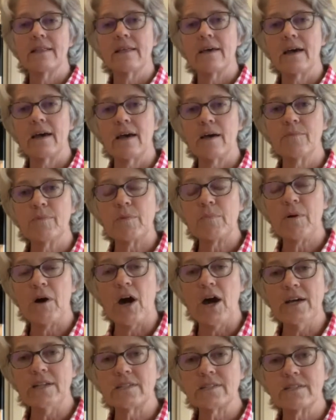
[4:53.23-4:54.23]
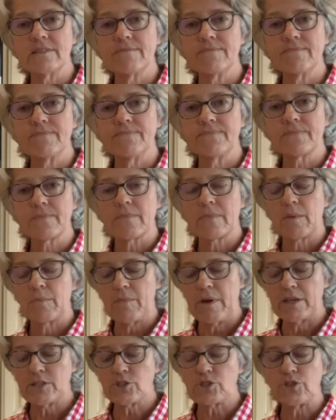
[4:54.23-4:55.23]
the pot.
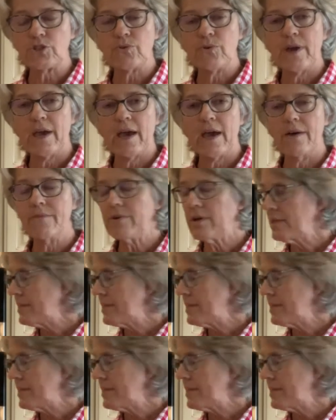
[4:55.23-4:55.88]
Make sure you have a